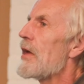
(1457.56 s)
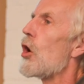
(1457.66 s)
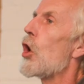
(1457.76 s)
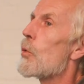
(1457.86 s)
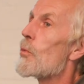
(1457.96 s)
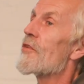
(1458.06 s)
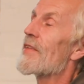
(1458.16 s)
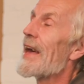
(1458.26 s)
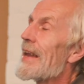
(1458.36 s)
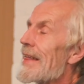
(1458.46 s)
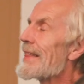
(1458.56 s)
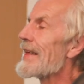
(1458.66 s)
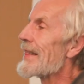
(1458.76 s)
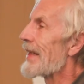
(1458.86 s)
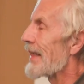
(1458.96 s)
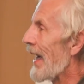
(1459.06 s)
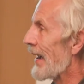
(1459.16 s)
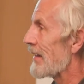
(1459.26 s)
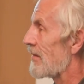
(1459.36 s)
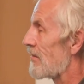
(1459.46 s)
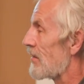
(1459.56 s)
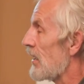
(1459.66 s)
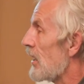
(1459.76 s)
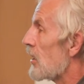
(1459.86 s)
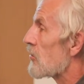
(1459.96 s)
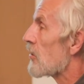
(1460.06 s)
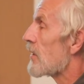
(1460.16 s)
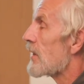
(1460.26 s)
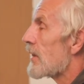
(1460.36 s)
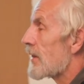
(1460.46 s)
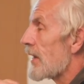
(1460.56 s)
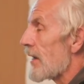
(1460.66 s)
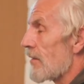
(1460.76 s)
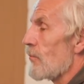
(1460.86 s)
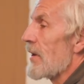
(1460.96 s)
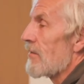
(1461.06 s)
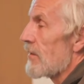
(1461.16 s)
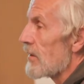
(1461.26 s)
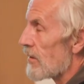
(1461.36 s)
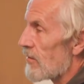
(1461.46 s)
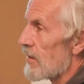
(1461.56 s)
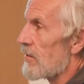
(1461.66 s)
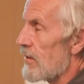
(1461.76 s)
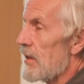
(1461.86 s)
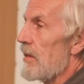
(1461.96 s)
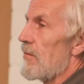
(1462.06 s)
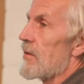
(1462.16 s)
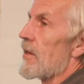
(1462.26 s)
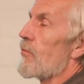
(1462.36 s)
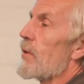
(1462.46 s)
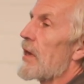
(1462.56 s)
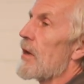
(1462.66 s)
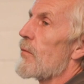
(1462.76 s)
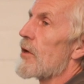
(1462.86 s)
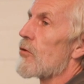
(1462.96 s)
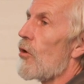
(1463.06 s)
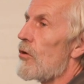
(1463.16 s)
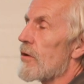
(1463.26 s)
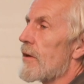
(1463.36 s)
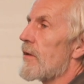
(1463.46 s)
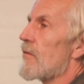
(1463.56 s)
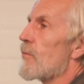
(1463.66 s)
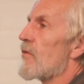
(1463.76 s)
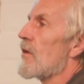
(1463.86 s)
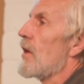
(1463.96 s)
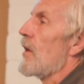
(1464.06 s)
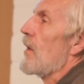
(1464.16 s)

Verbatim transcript: be almost anything that acts. So that makes it, in a sense, easier than speaking about organisms.